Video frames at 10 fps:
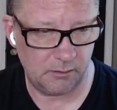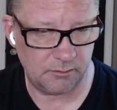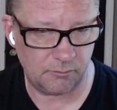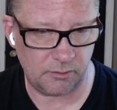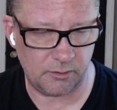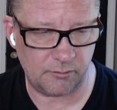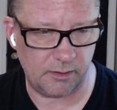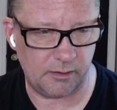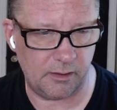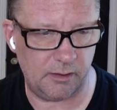It's a really
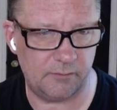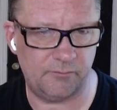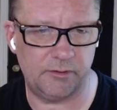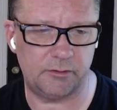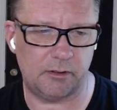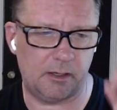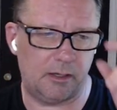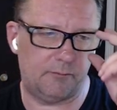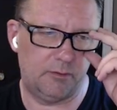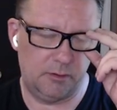great native feature to
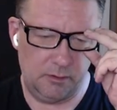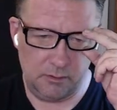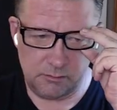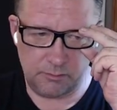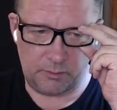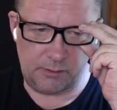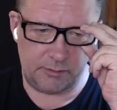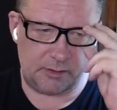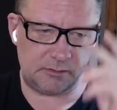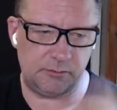have. So play with
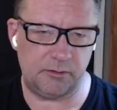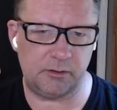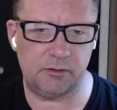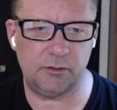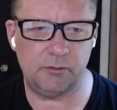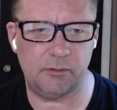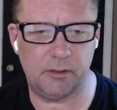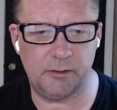that, see what you can do.